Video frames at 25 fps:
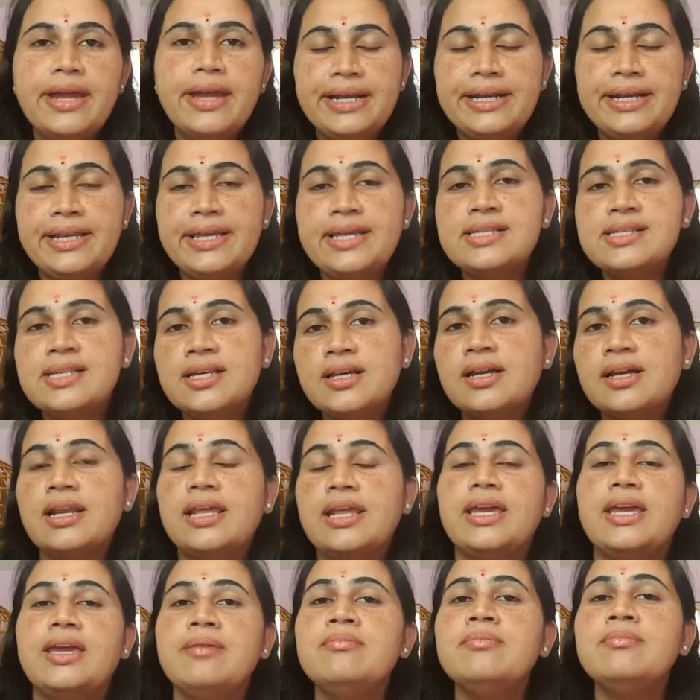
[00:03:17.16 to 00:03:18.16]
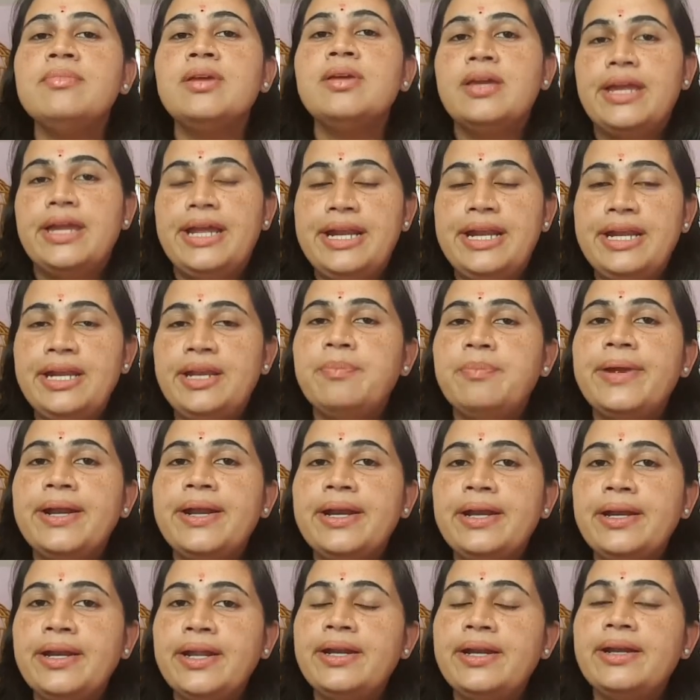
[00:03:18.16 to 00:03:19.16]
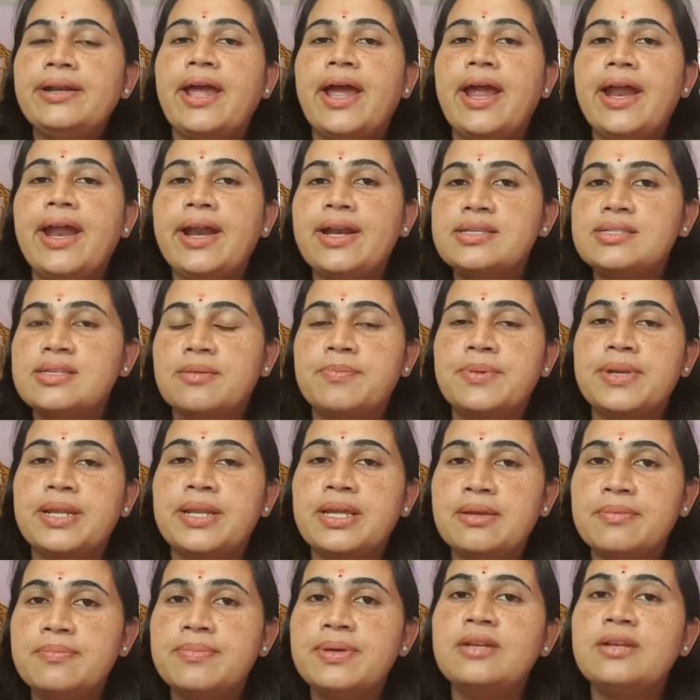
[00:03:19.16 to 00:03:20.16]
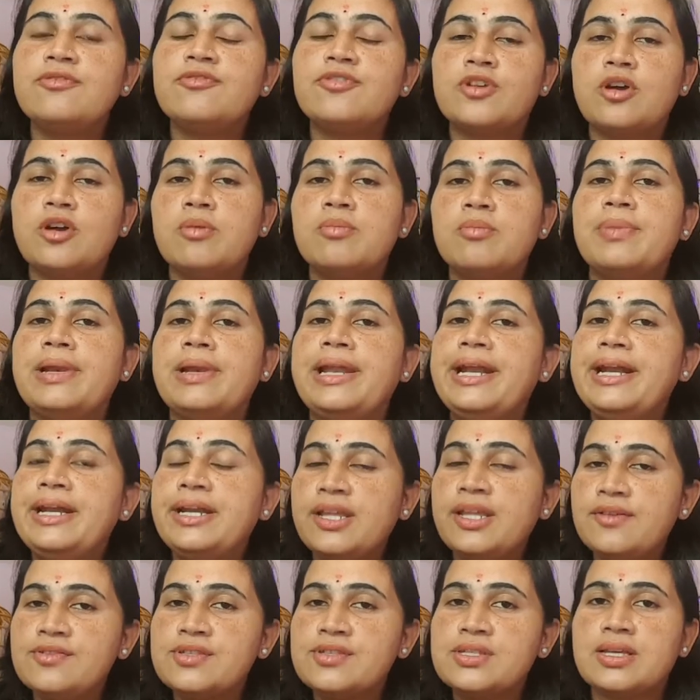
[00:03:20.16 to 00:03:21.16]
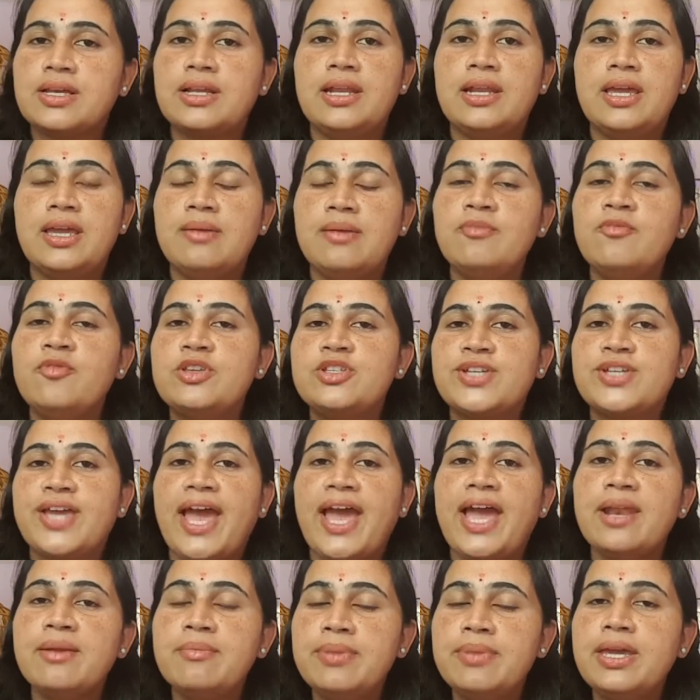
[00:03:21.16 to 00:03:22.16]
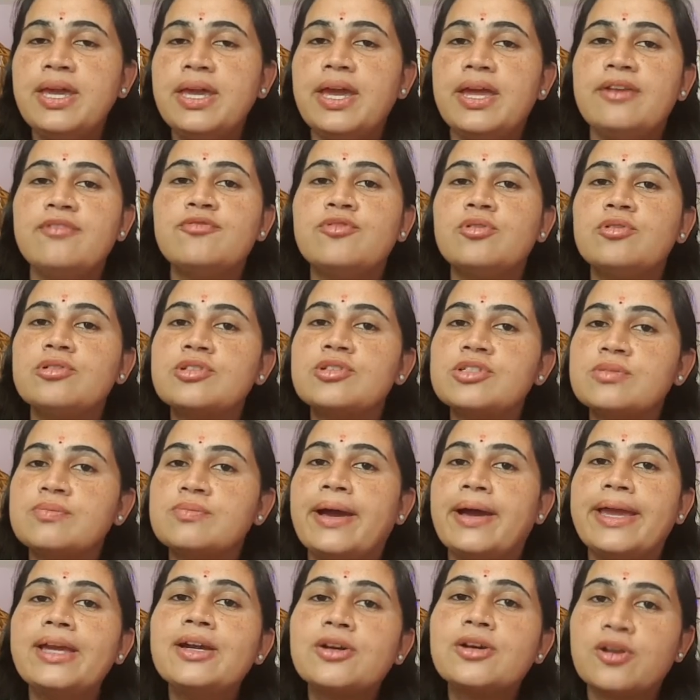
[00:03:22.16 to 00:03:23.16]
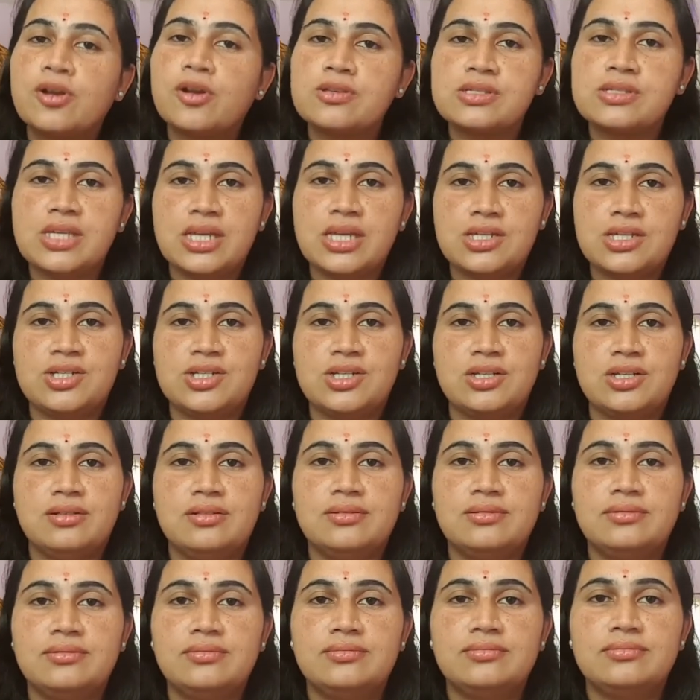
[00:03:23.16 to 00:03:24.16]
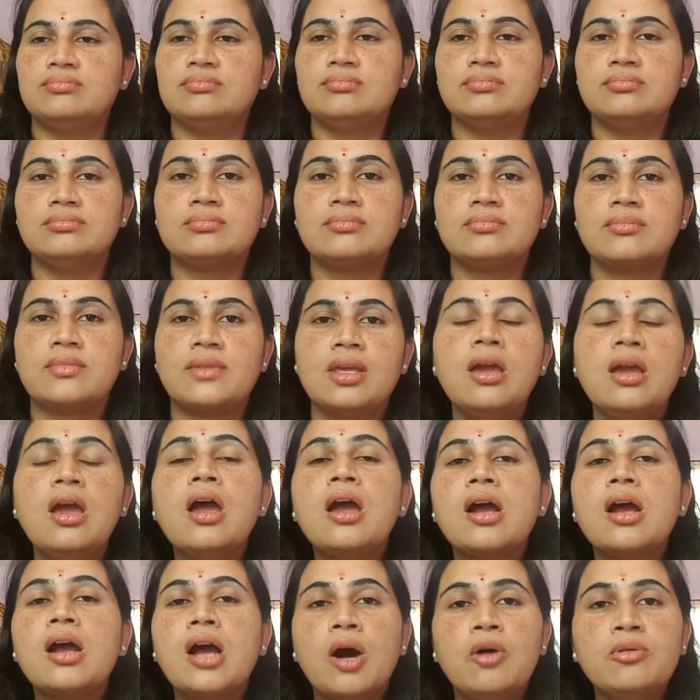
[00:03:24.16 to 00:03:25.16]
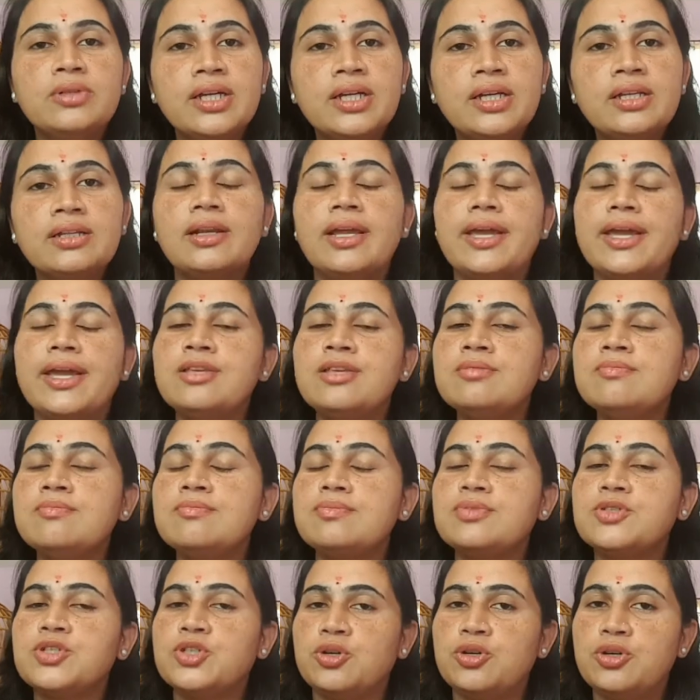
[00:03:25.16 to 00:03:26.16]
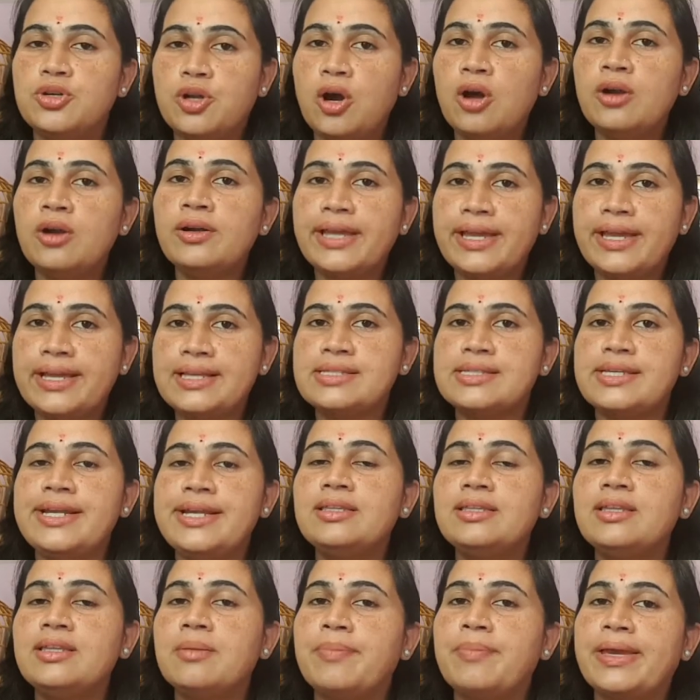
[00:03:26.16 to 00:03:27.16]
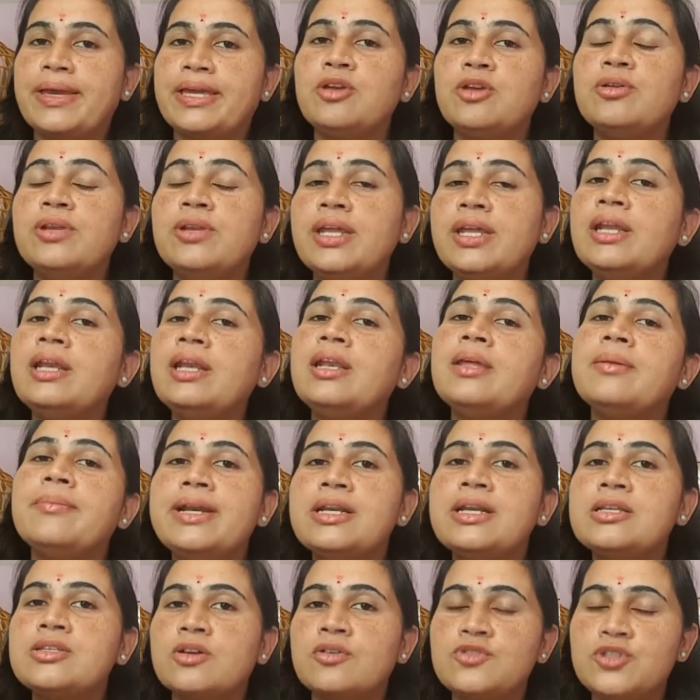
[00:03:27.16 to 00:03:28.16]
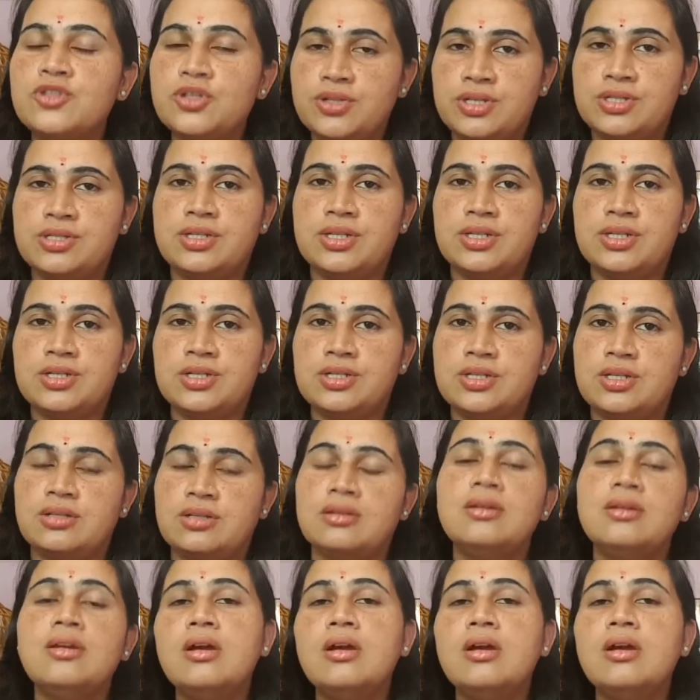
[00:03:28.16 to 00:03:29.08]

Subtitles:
It is a claim independent and separable from plaintiff's claim which can be enforced by cross-section. Counterclaim should not exceed the pecuniary limits of jurisdiction.